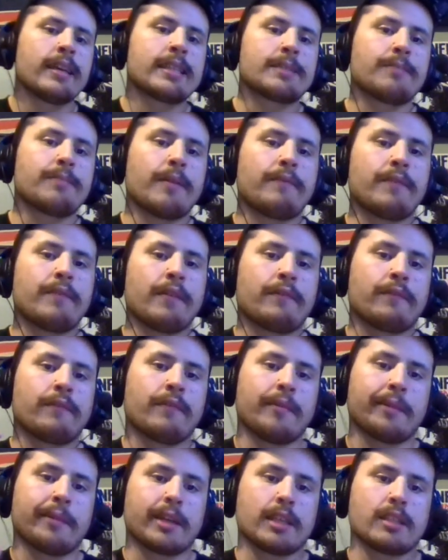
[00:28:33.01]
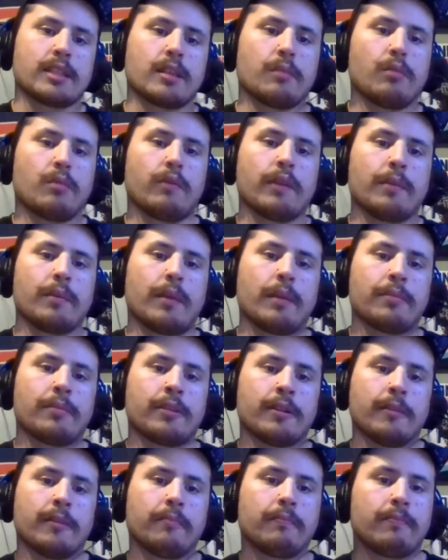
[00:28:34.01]
It's my fifth favorite Kazuya movie, in my
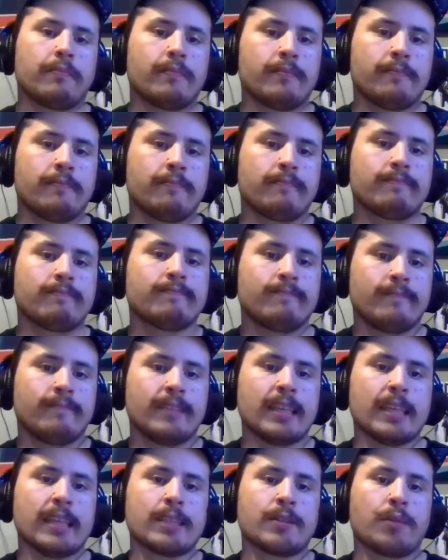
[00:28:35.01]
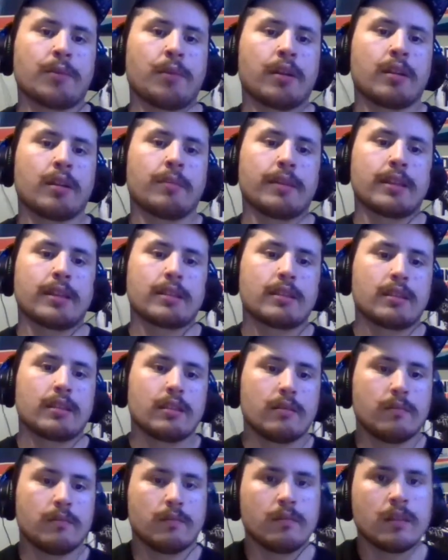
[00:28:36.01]
opinion. Easily one of the
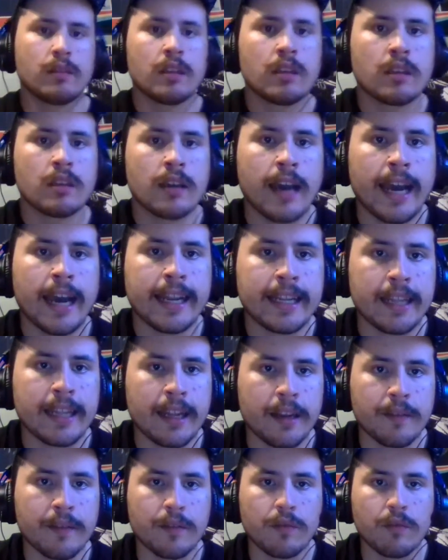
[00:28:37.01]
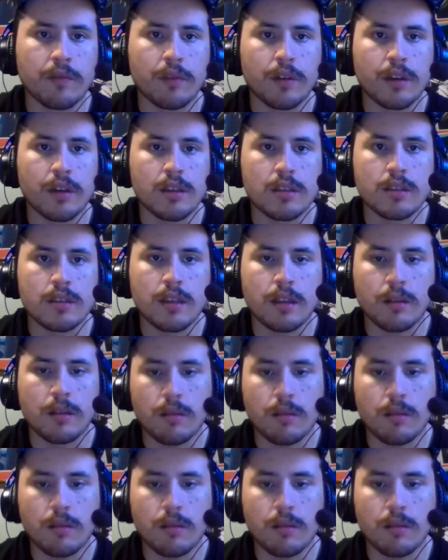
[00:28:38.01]
best. I did not even realize it.